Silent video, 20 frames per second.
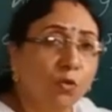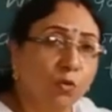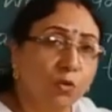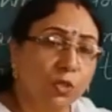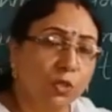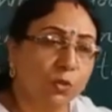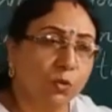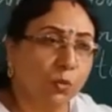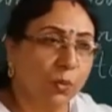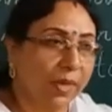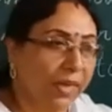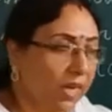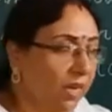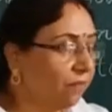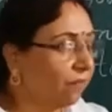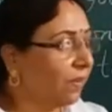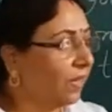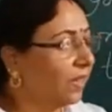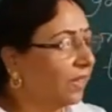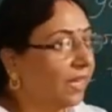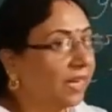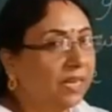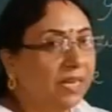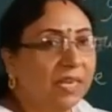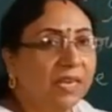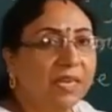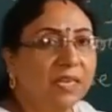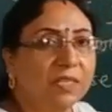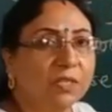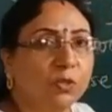knows very well
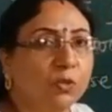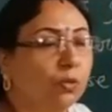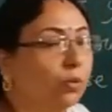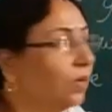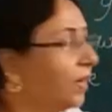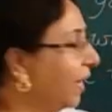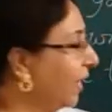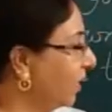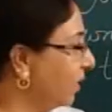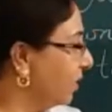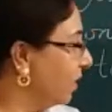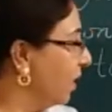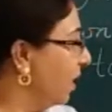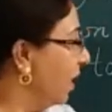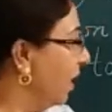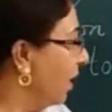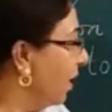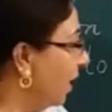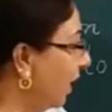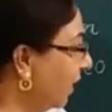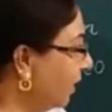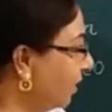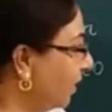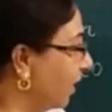that he is good at